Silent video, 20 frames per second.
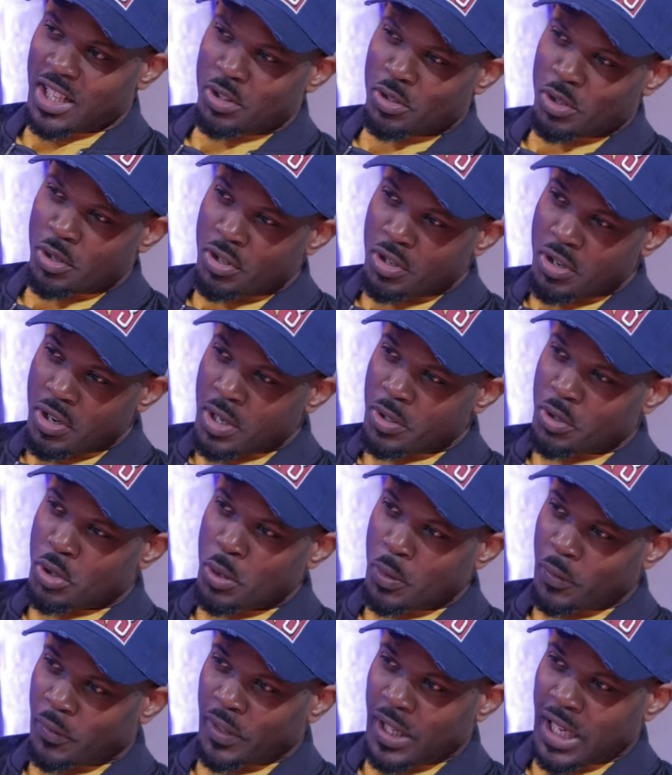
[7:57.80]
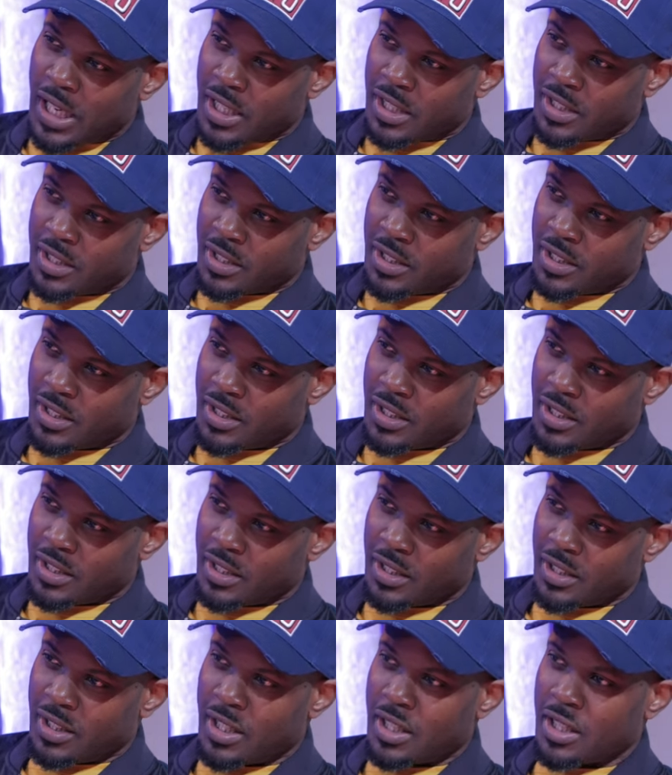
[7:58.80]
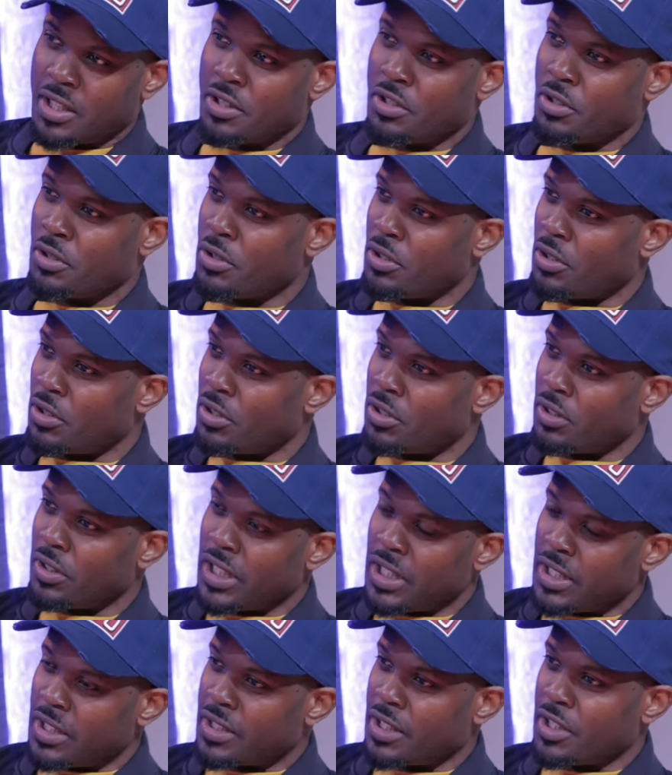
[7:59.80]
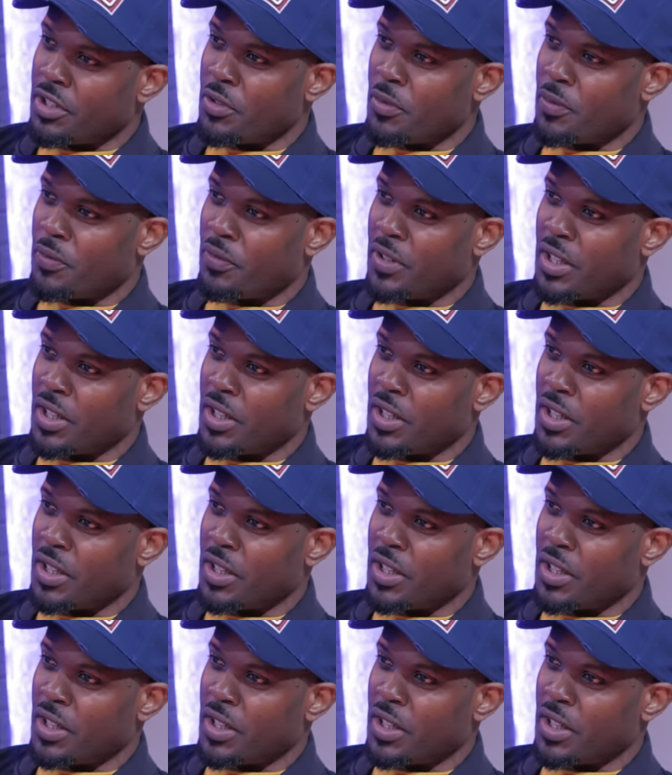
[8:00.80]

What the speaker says: So you are two flags, yeah? You're Congolese and you're